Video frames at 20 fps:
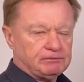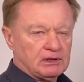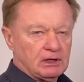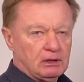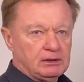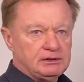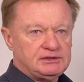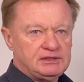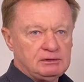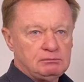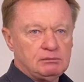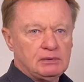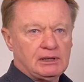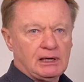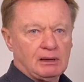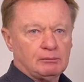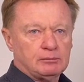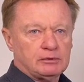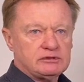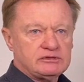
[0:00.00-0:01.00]
I did my
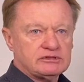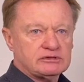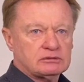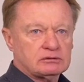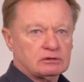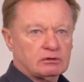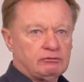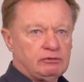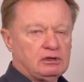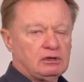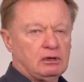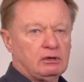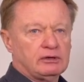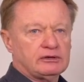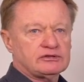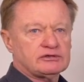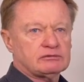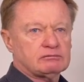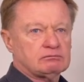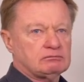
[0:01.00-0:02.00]
numbers,
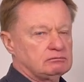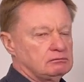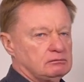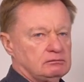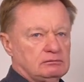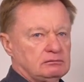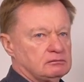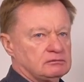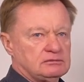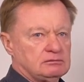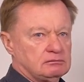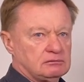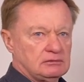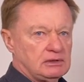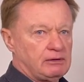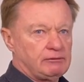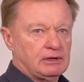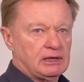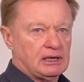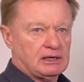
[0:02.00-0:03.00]
realised
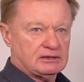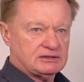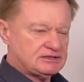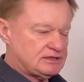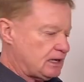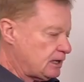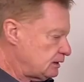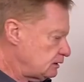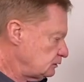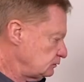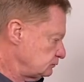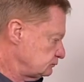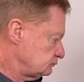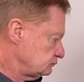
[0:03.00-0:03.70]
never going to sell,